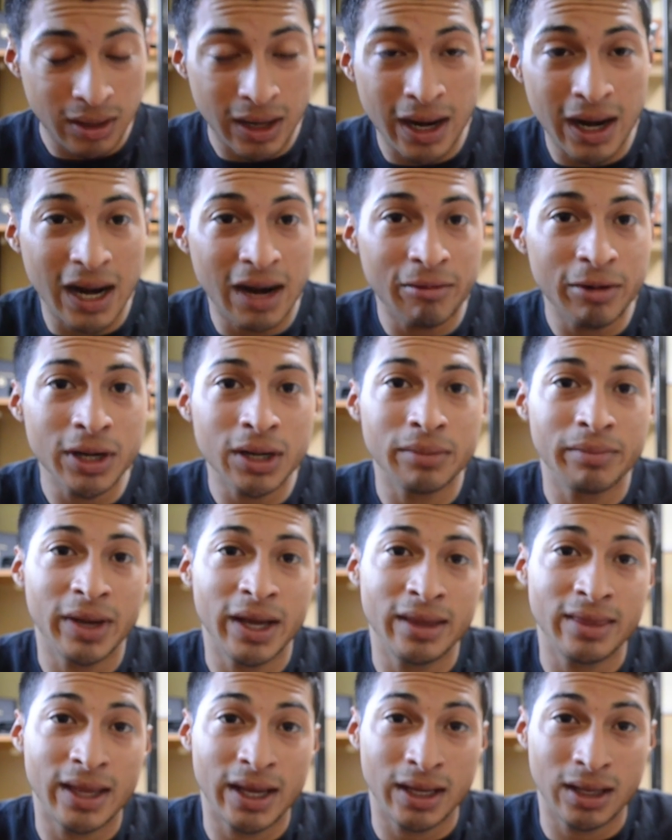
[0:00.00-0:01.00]
I
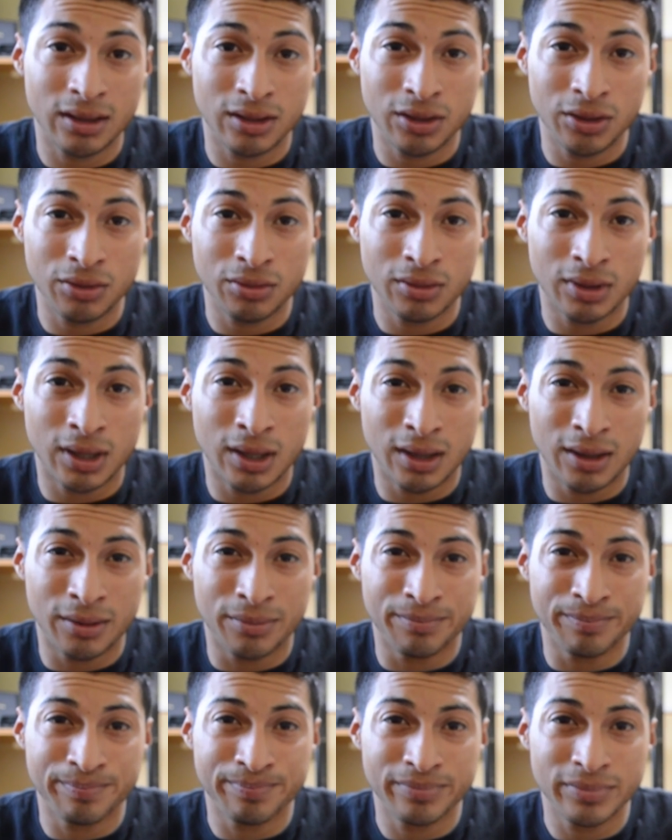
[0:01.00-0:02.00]
recommend that you
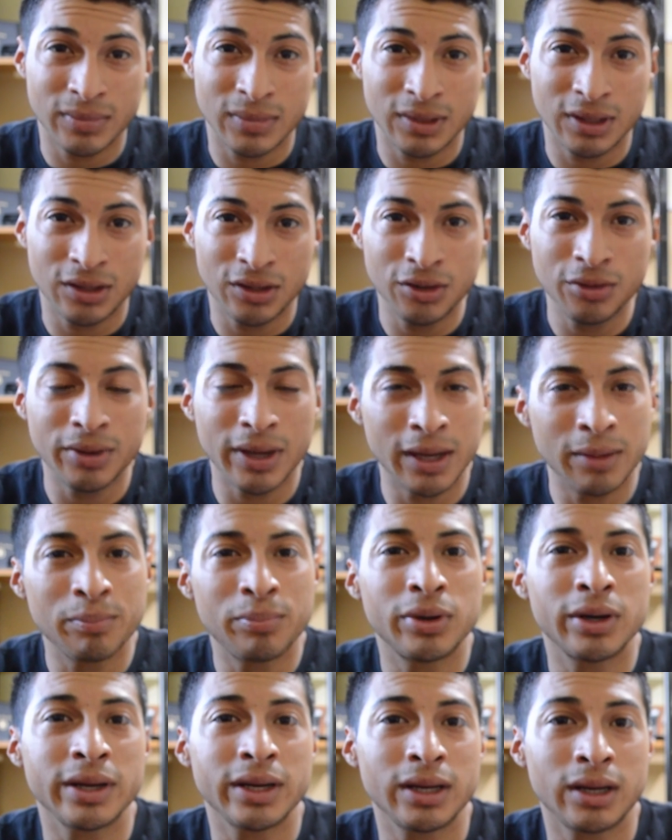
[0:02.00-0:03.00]

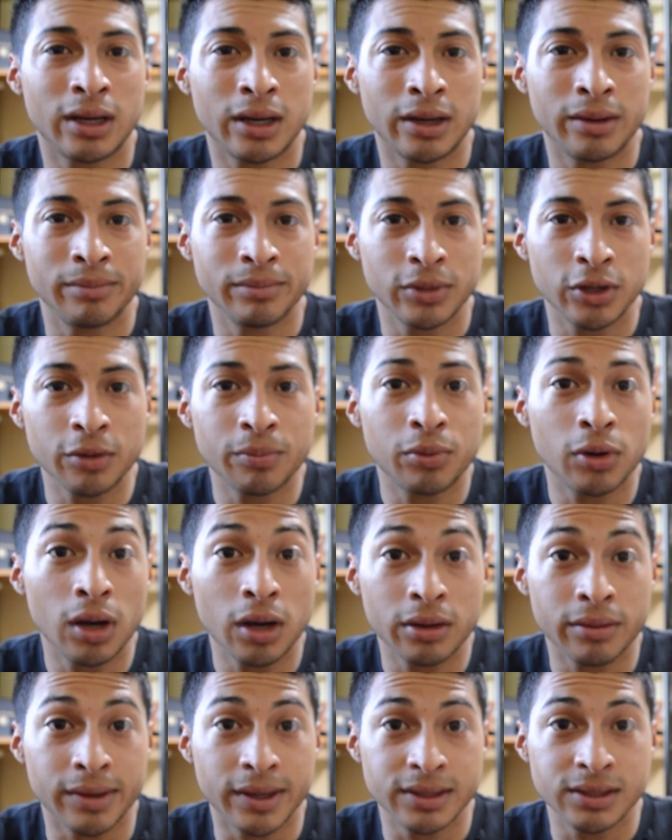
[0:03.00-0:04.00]
input your
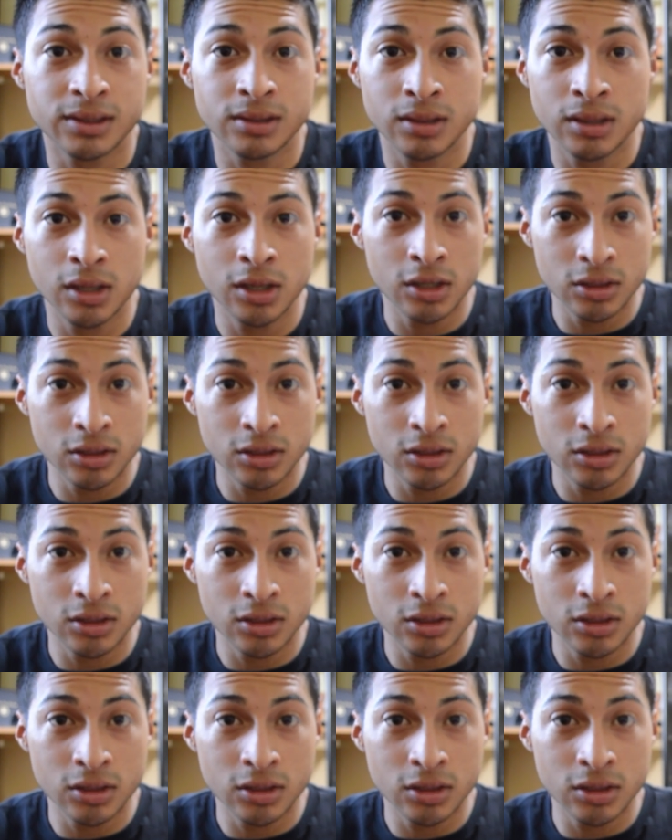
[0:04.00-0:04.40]
progress.